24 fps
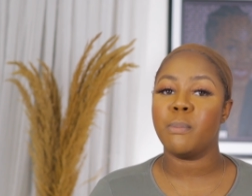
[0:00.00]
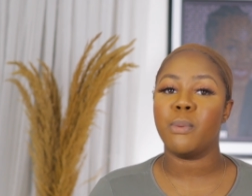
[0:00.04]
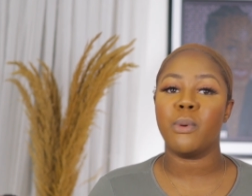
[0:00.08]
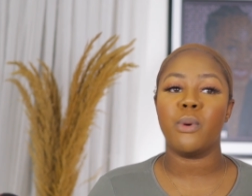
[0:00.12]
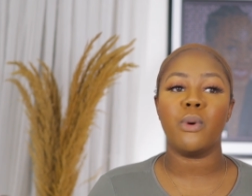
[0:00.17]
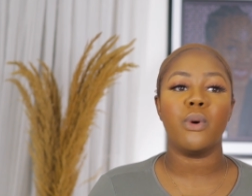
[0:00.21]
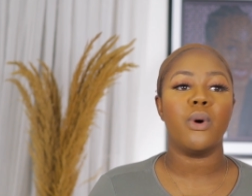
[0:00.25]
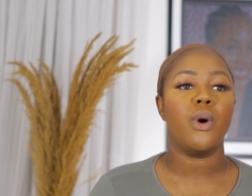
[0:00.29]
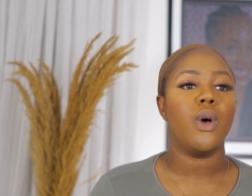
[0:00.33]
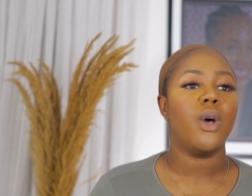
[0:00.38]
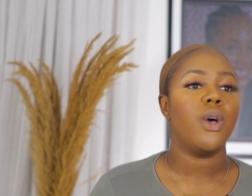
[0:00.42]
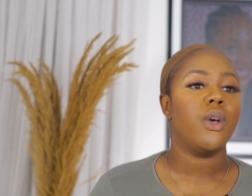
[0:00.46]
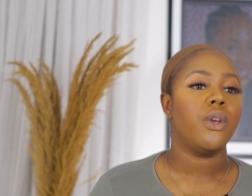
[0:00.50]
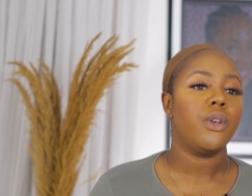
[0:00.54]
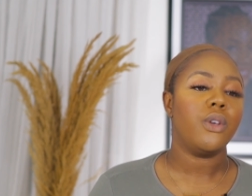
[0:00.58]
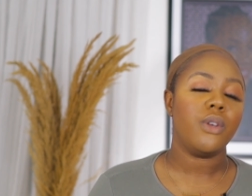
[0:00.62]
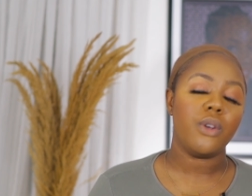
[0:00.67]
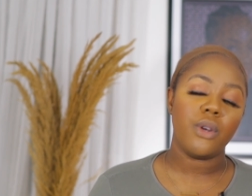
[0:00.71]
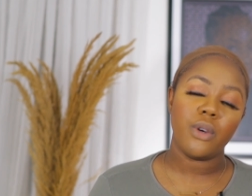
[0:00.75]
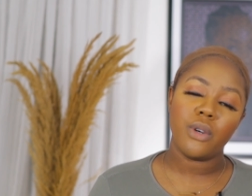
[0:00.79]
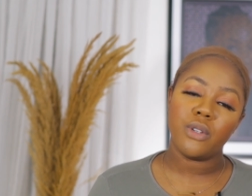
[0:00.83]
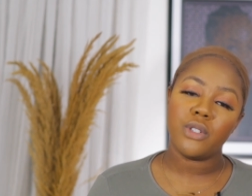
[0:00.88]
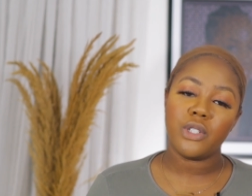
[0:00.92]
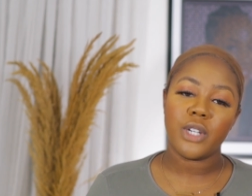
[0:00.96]
But, you
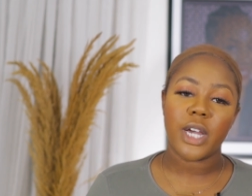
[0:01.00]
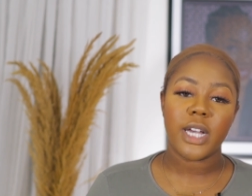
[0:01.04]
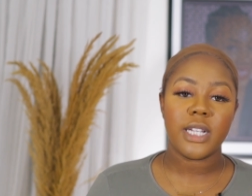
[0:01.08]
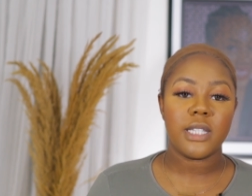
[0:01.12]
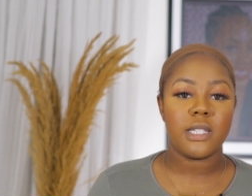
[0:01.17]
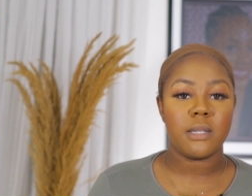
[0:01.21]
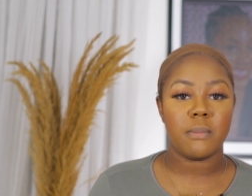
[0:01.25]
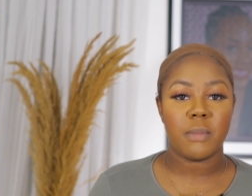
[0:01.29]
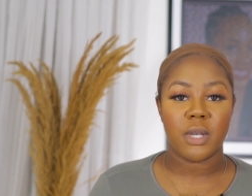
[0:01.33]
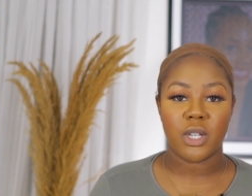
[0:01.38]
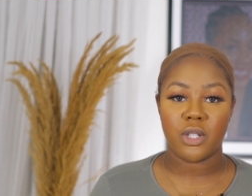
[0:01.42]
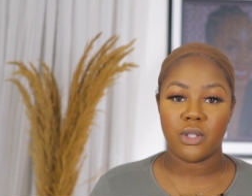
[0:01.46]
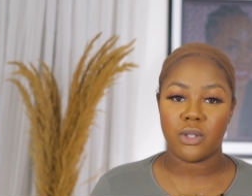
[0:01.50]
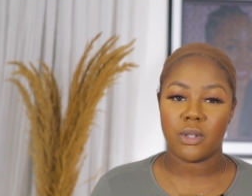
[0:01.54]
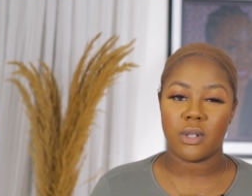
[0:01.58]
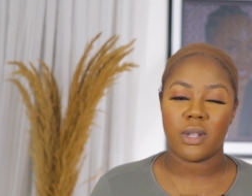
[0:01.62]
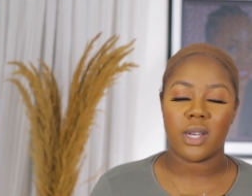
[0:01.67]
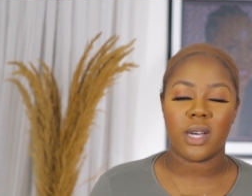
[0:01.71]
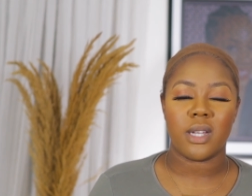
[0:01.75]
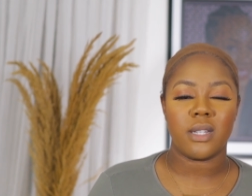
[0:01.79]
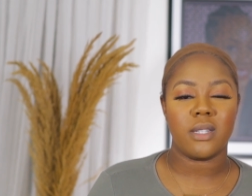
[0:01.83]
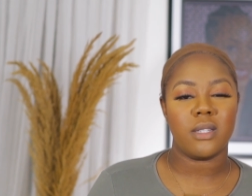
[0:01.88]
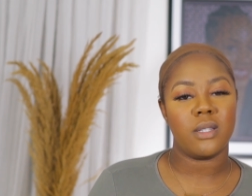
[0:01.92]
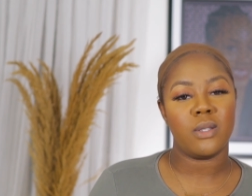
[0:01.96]
know, try to make sure
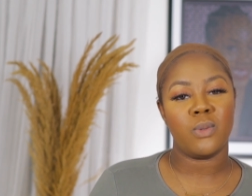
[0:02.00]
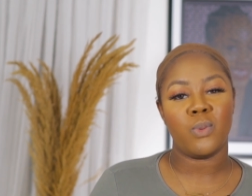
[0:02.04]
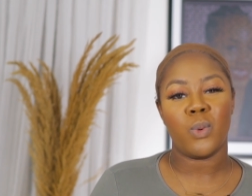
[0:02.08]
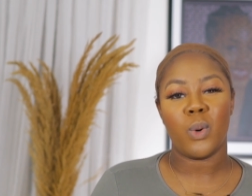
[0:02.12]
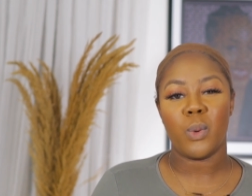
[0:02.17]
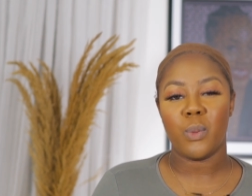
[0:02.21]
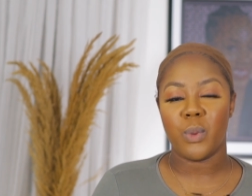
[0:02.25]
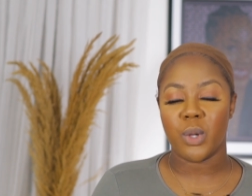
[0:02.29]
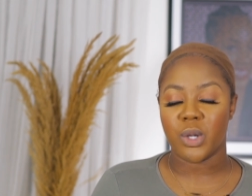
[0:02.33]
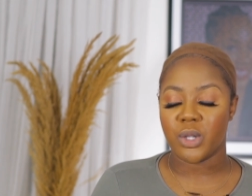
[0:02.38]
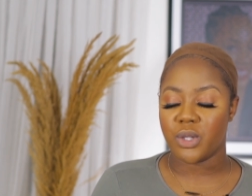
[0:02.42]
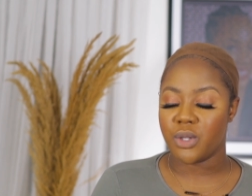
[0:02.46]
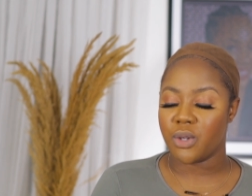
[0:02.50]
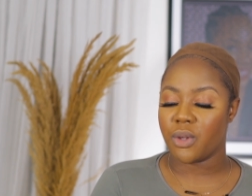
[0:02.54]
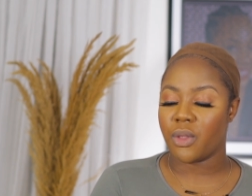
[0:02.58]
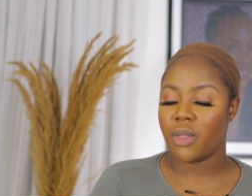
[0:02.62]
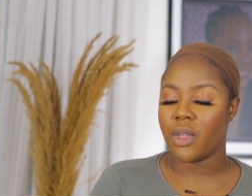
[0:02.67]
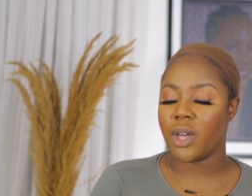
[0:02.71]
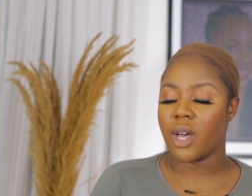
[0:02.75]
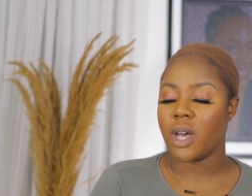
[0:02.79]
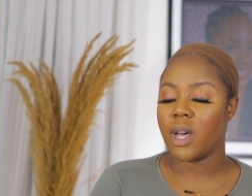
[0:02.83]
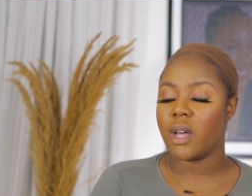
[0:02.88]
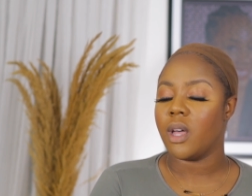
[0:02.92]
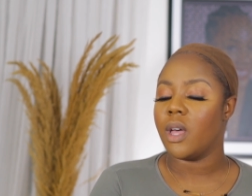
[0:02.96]
that one way or the
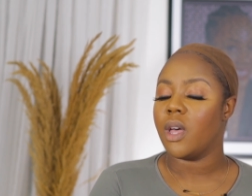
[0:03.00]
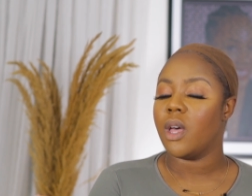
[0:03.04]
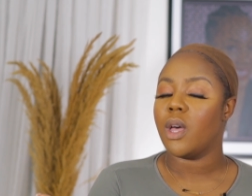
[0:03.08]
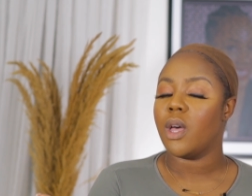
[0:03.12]
other,